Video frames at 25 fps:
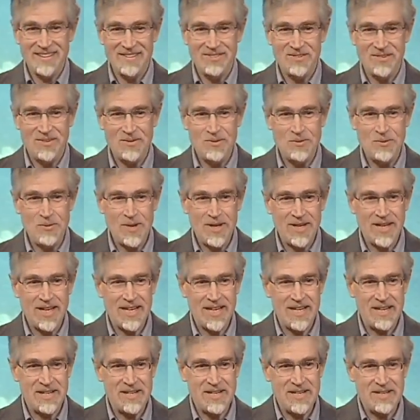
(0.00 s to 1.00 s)
what
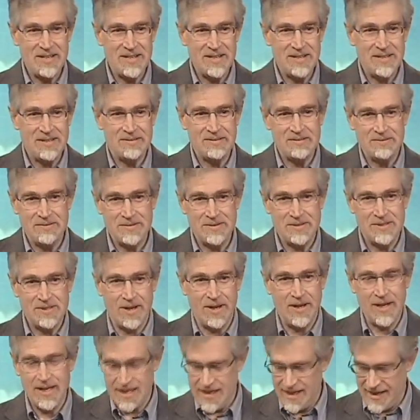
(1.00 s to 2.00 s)
I
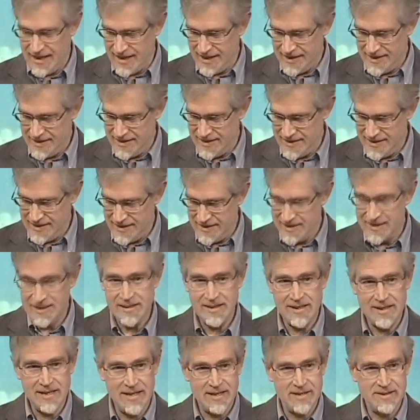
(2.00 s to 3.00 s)
talk on
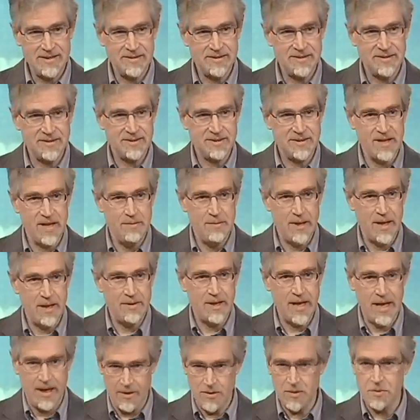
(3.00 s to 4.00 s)
is
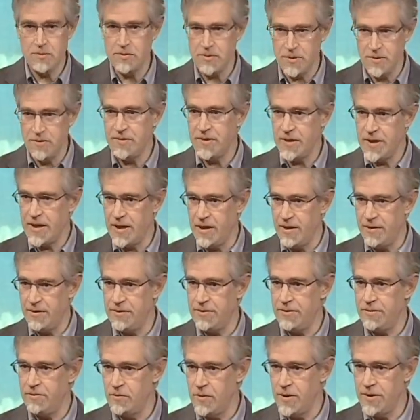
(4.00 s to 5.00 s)
about how to improve your
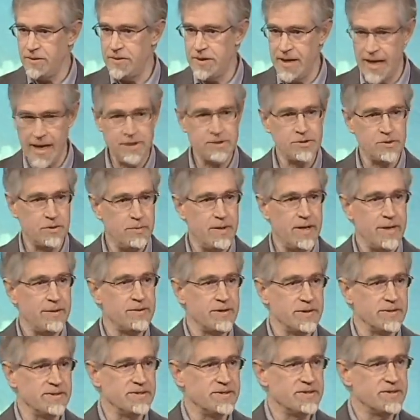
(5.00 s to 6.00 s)
health with natural
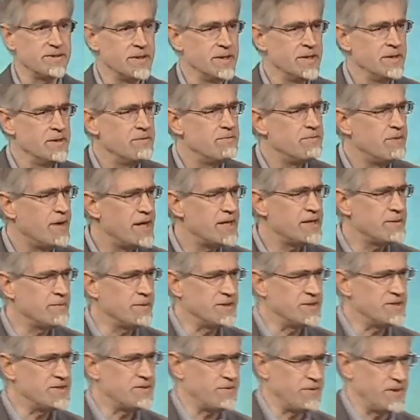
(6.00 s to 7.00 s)
methods.
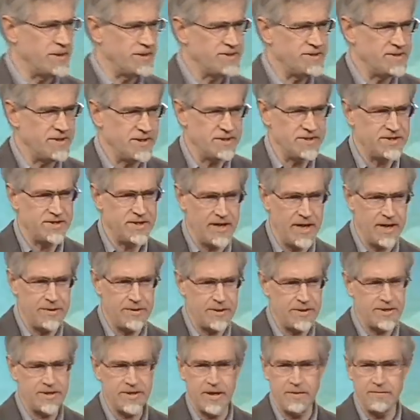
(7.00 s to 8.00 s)
Vitamins, for instance, and
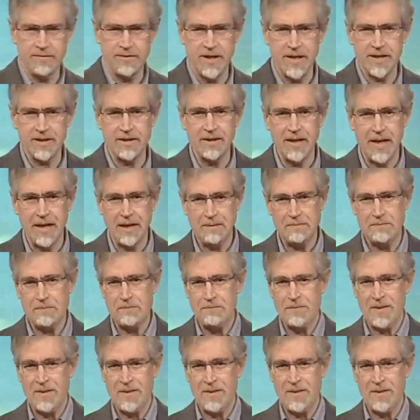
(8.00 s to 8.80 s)
other stuff like that.